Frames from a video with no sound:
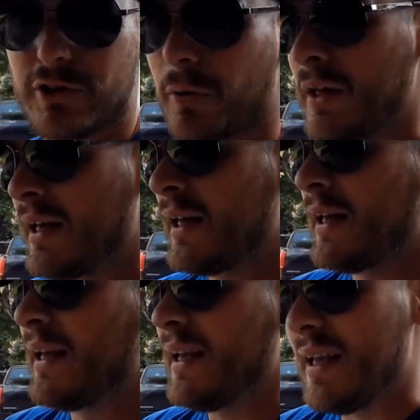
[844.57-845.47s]
So
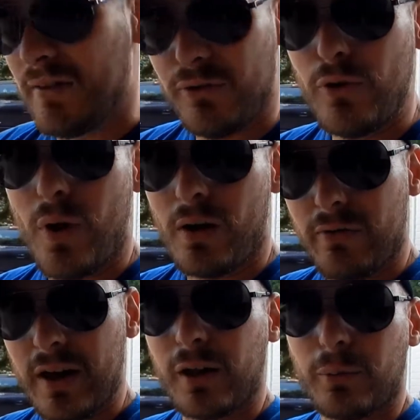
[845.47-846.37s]
if you are
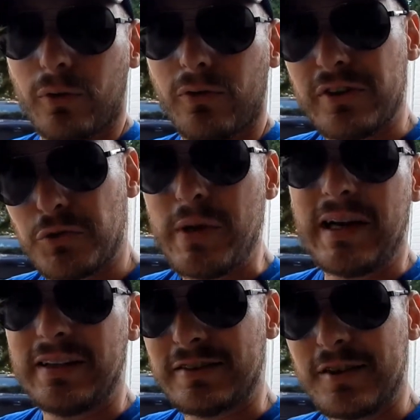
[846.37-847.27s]
available this
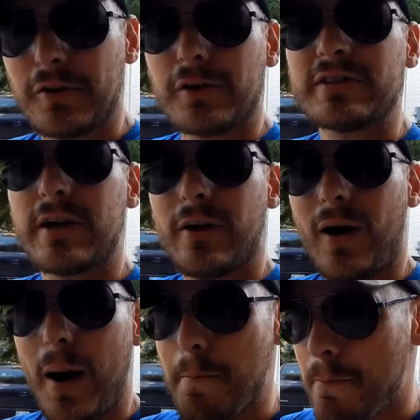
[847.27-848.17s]
weekend in Southern
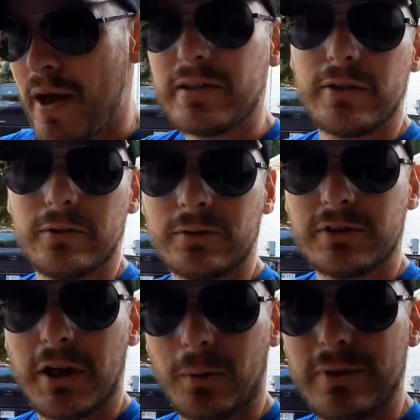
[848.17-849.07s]
Ontario, I beg you
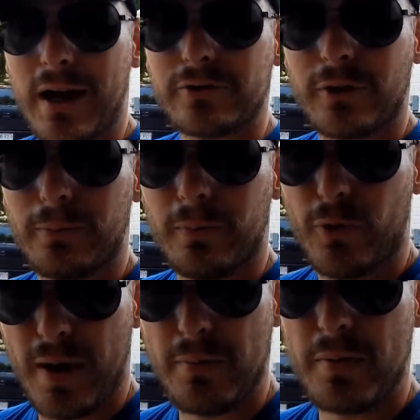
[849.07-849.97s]
to come down to
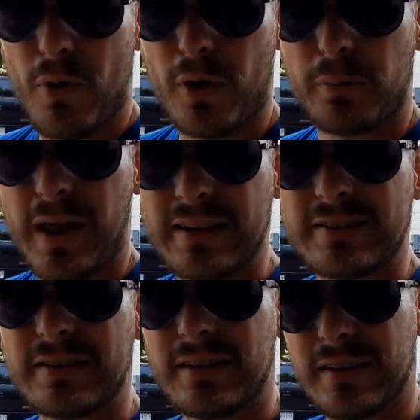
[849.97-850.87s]
Grand Bend Motorplex